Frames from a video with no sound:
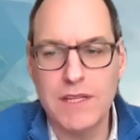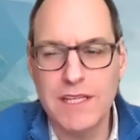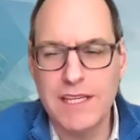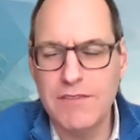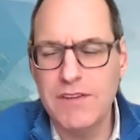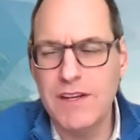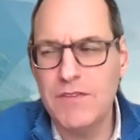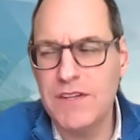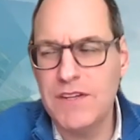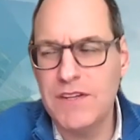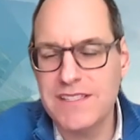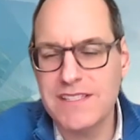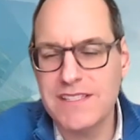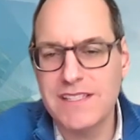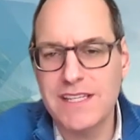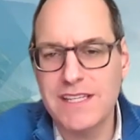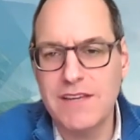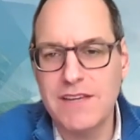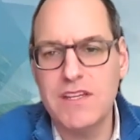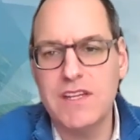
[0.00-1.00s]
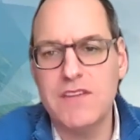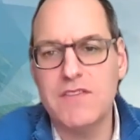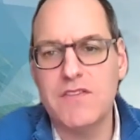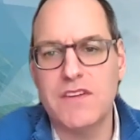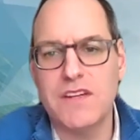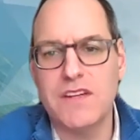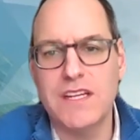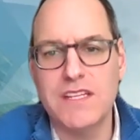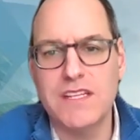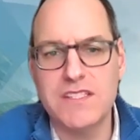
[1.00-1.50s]
Even if it
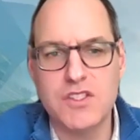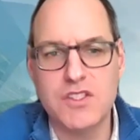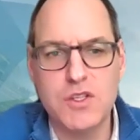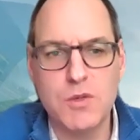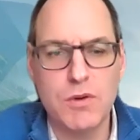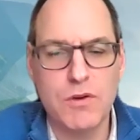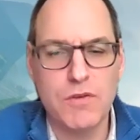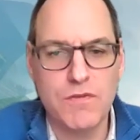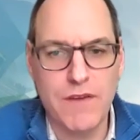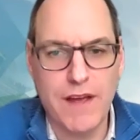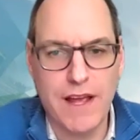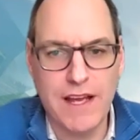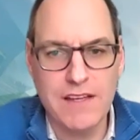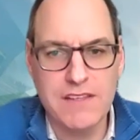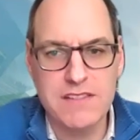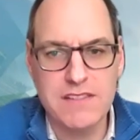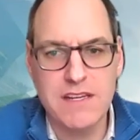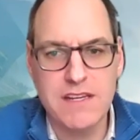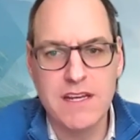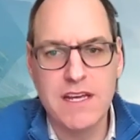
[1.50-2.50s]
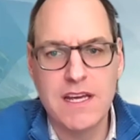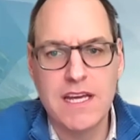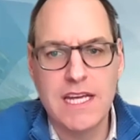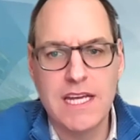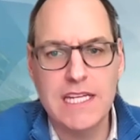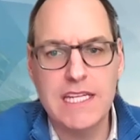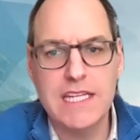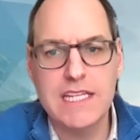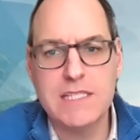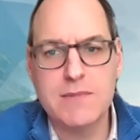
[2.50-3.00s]
isn't super fast,
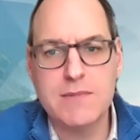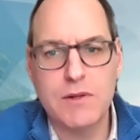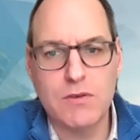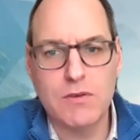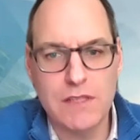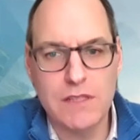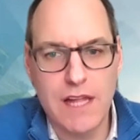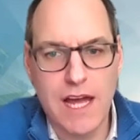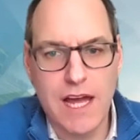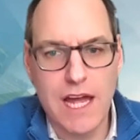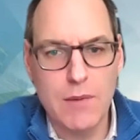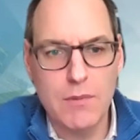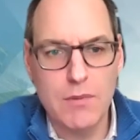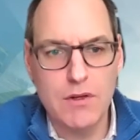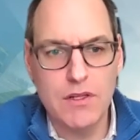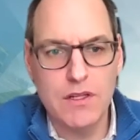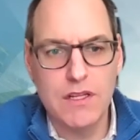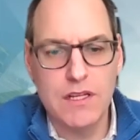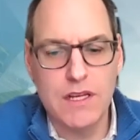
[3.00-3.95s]
it needs to be reliable.